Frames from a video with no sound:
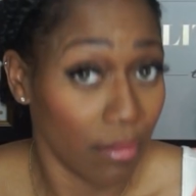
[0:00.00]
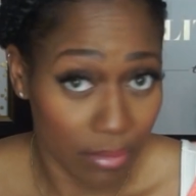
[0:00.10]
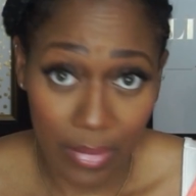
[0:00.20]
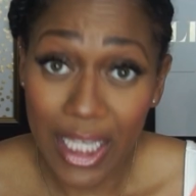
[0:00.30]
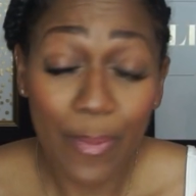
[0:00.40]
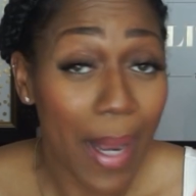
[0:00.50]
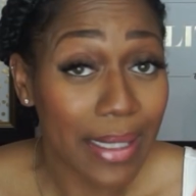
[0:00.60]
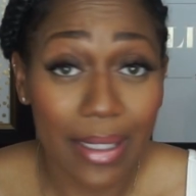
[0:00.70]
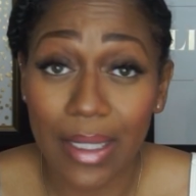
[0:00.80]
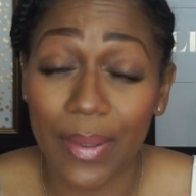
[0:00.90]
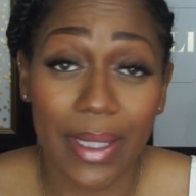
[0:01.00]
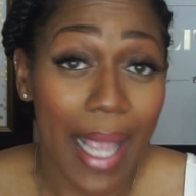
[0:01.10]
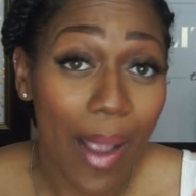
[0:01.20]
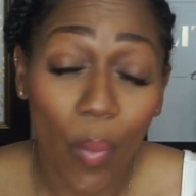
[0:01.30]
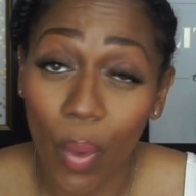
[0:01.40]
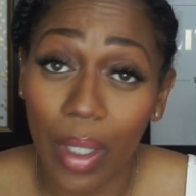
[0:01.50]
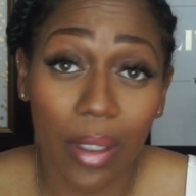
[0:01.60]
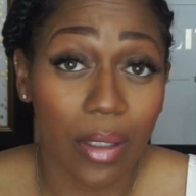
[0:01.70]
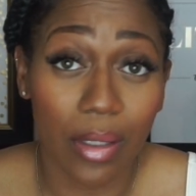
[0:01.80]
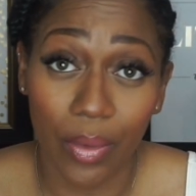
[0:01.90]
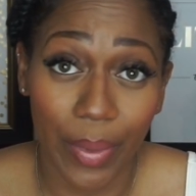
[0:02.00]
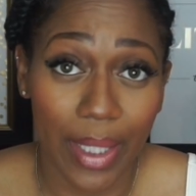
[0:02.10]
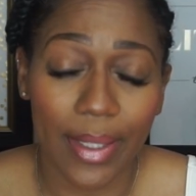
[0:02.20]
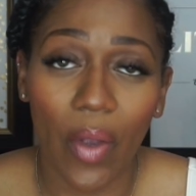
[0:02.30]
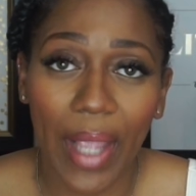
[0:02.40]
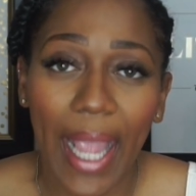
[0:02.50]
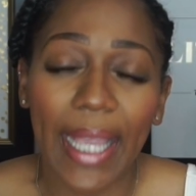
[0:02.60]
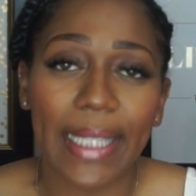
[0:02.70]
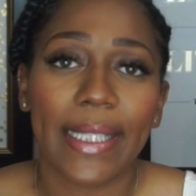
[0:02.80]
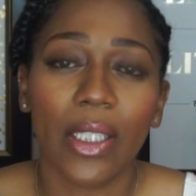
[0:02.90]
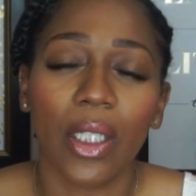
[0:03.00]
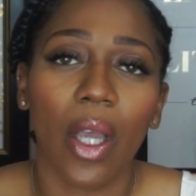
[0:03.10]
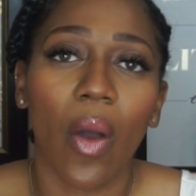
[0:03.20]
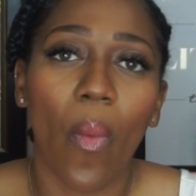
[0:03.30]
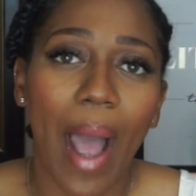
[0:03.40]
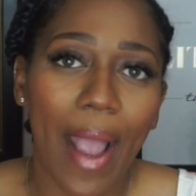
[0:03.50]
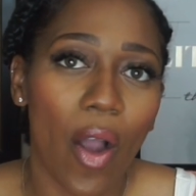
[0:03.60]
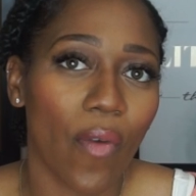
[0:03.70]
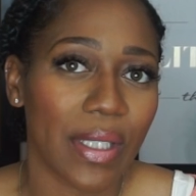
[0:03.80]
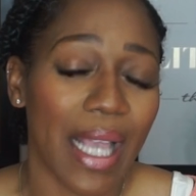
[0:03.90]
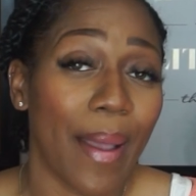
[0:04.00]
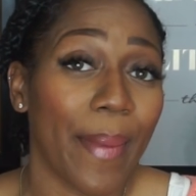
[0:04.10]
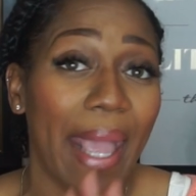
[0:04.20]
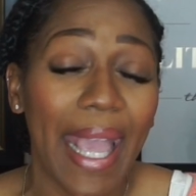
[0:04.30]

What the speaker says: This process was not 1 or 2 weeks, okay? It took a while over time.